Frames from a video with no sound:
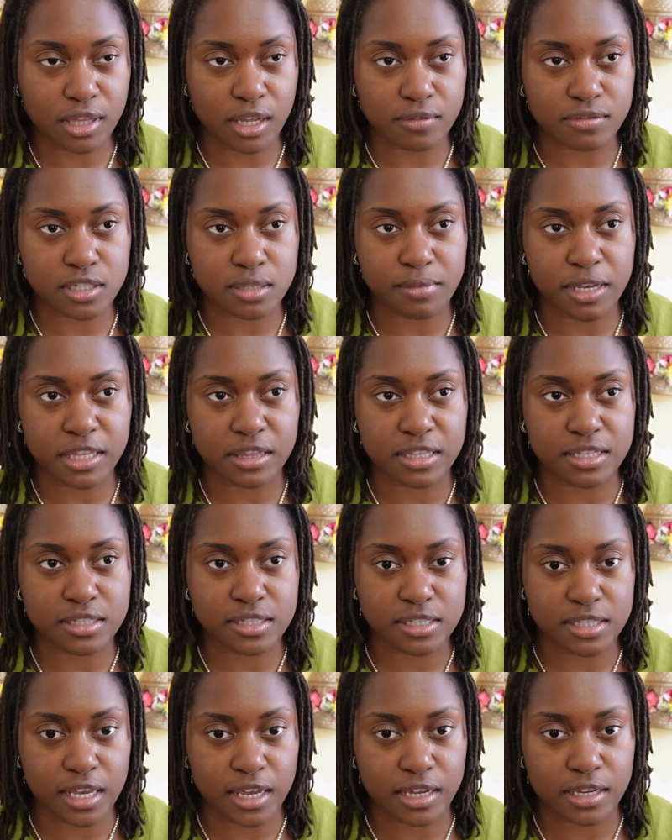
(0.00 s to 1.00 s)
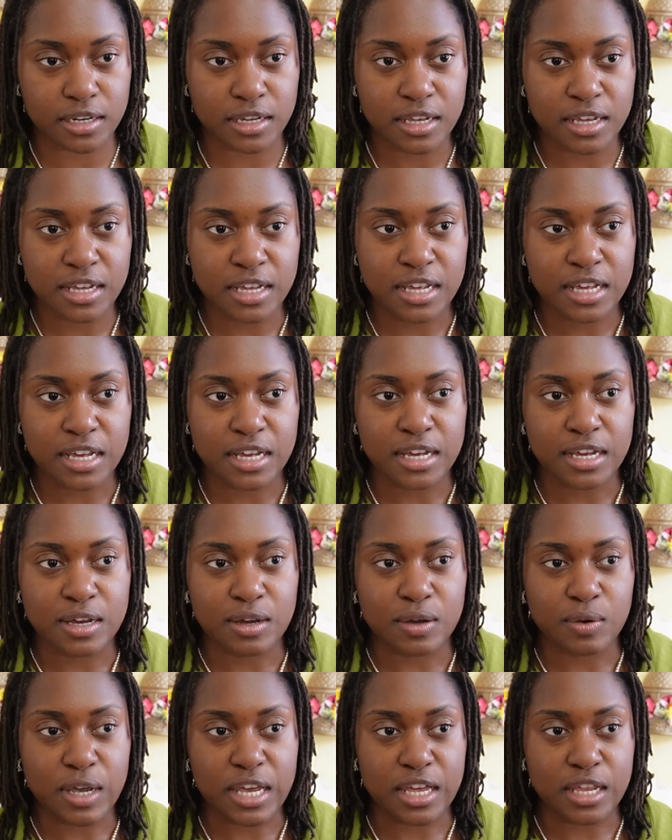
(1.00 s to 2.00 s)
love to make this set
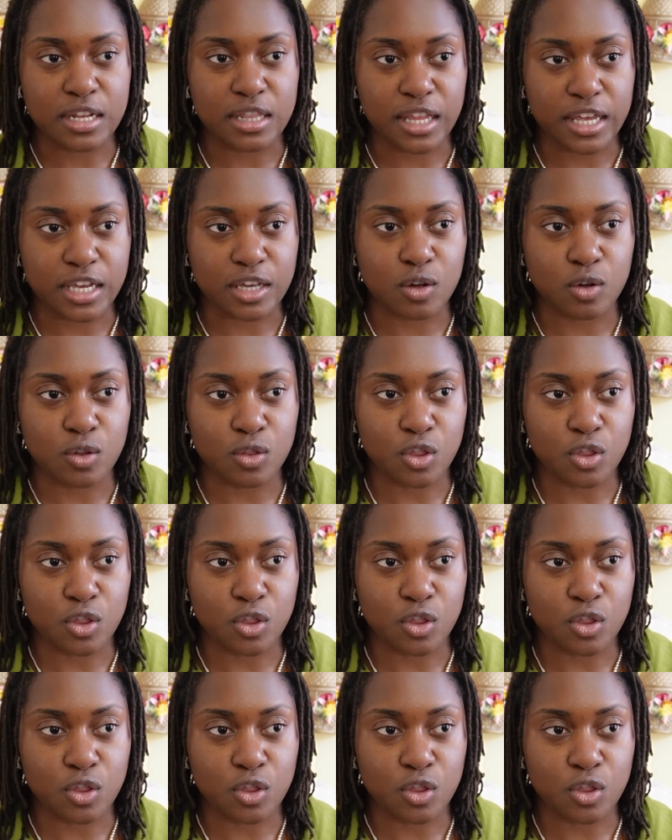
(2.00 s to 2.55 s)
in like